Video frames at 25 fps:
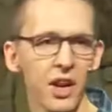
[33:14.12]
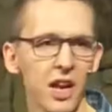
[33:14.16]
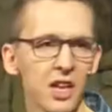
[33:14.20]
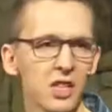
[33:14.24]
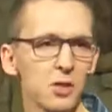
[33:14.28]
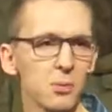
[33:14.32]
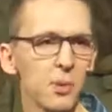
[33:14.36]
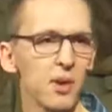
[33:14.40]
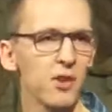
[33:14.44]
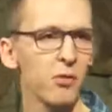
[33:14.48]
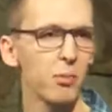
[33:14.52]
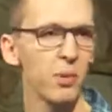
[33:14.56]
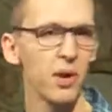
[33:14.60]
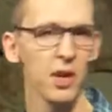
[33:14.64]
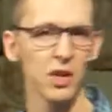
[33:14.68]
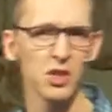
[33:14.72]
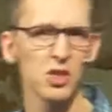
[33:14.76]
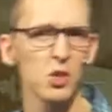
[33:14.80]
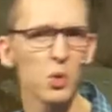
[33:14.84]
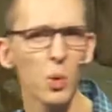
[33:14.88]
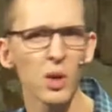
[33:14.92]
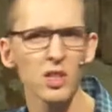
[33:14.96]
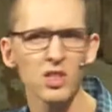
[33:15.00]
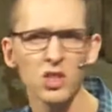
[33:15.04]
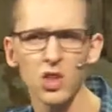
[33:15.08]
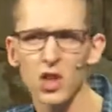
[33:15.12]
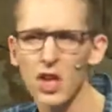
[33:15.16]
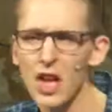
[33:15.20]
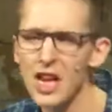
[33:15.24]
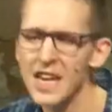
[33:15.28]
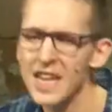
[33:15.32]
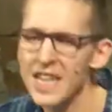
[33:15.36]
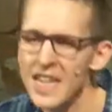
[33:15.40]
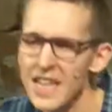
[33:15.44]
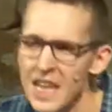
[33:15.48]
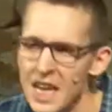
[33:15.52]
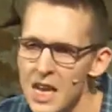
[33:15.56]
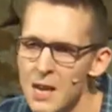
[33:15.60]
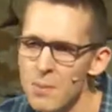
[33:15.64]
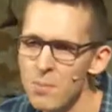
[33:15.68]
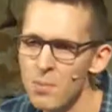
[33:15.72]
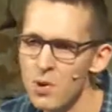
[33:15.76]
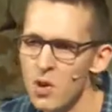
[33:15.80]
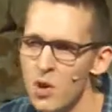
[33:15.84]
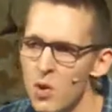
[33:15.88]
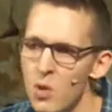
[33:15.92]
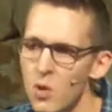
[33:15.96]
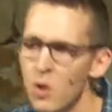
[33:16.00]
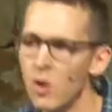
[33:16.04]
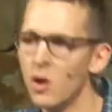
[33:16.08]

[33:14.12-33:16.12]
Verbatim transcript: aspect of prayer. Because what's going to keep you